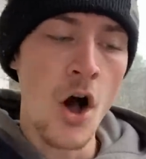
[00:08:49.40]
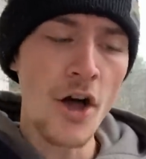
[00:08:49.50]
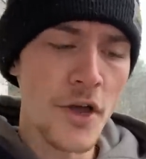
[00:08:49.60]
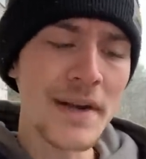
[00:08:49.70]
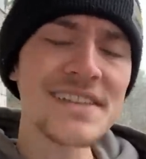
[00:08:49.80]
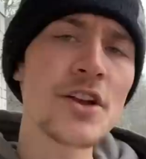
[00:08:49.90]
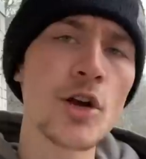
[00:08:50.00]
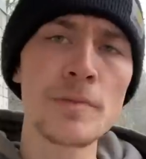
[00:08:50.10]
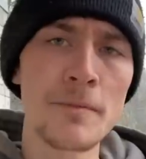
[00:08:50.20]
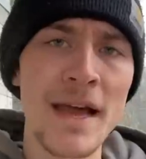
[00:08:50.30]
Although it is
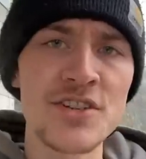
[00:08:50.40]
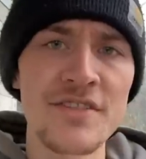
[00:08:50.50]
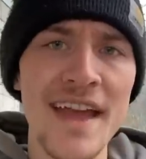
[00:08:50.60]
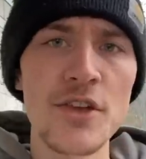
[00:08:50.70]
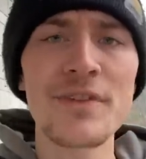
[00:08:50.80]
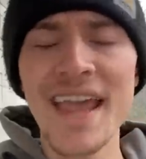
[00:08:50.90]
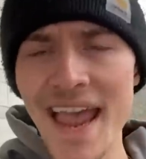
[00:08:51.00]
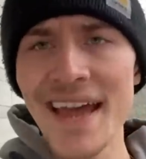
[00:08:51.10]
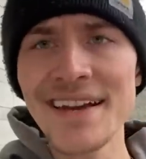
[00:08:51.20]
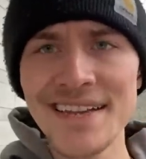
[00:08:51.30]
notable to mention that you
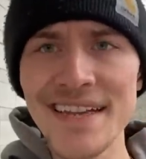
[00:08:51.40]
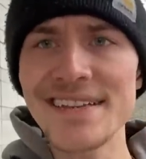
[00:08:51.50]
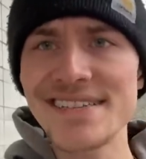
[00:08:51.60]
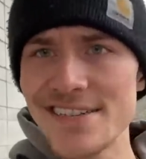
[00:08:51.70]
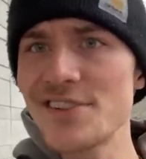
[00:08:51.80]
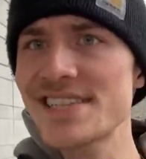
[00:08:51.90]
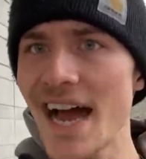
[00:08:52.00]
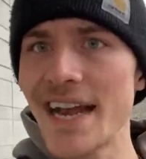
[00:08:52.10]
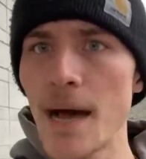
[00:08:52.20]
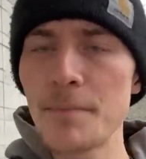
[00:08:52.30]
can indeed still
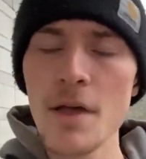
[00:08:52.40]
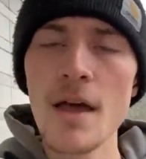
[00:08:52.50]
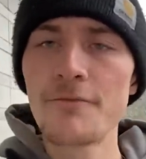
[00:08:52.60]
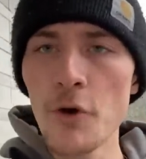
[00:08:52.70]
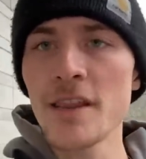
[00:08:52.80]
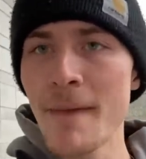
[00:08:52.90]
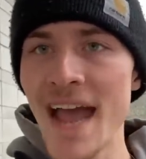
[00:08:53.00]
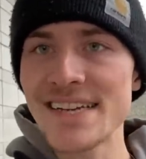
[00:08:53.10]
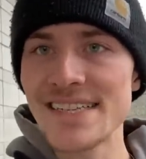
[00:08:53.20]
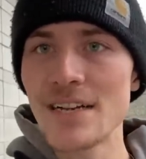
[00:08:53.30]
sign up for the
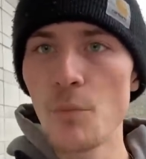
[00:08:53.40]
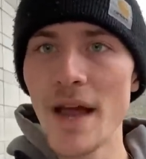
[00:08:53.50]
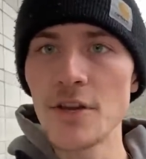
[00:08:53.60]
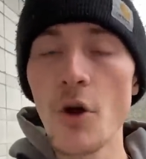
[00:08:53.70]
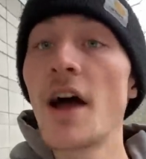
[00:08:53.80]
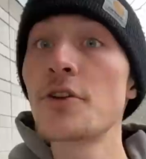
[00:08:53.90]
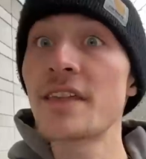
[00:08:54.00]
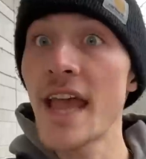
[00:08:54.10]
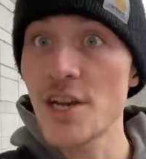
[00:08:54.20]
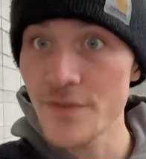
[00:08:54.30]
magazine when you're under
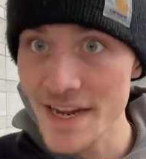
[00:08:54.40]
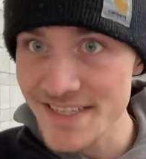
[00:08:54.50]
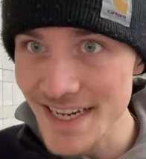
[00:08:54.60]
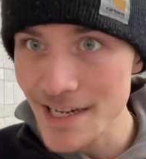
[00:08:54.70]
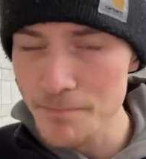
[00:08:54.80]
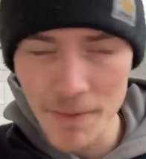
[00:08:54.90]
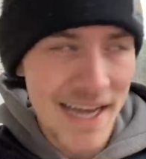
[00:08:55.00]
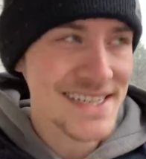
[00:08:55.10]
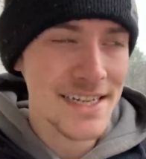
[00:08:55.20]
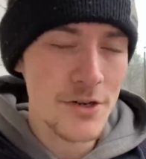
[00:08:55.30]
the age of 18,
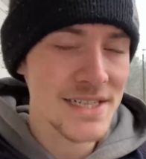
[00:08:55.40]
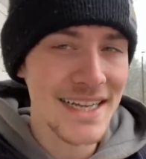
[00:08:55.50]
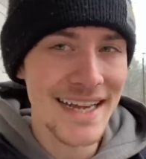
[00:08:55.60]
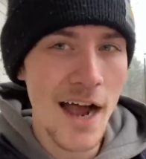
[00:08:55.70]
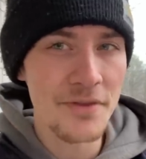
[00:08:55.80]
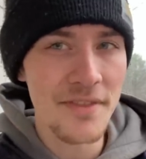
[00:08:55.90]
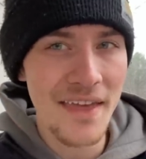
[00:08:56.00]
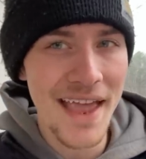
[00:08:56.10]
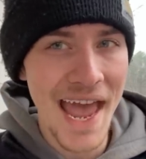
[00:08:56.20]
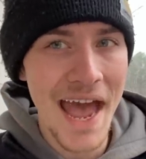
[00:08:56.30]
but I seriously doubt
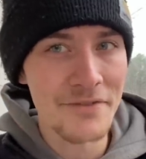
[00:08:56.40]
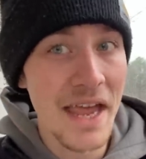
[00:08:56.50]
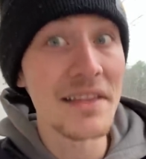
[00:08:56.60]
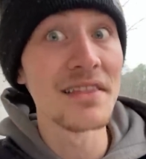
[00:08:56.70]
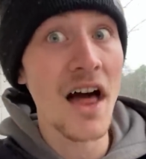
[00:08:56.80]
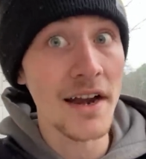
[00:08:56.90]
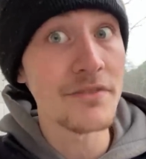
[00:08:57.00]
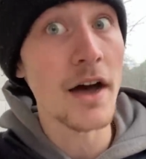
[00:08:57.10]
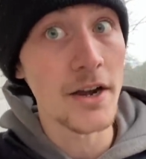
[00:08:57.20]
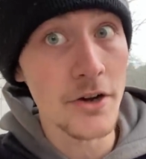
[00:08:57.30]
that they have a lot
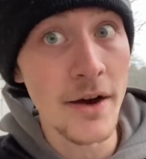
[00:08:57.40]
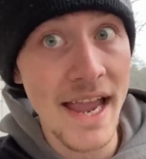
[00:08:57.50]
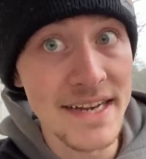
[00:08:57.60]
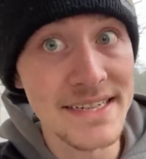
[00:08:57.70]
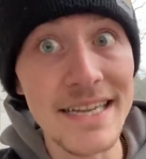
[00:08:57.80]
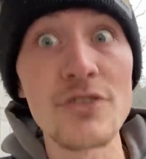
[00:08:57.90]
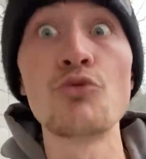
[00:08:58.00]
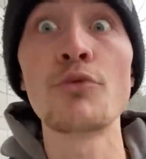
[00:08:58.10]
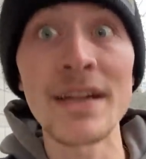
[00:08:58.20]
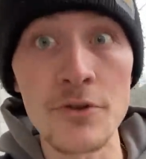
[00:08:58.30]
of under
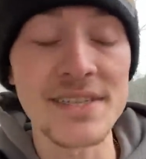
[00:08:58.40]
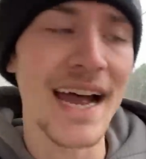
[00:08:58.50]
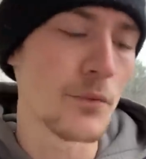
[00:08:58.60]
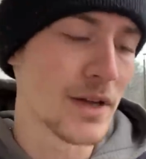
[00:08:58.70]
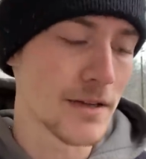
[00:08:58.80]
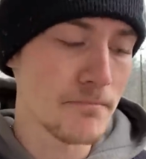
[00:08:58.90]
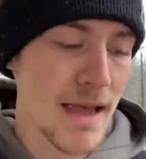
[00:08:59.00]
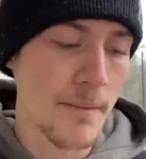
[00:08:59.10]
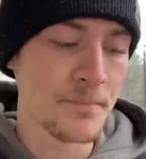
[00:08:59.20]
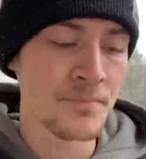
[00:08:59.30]
18 readers, I will admit.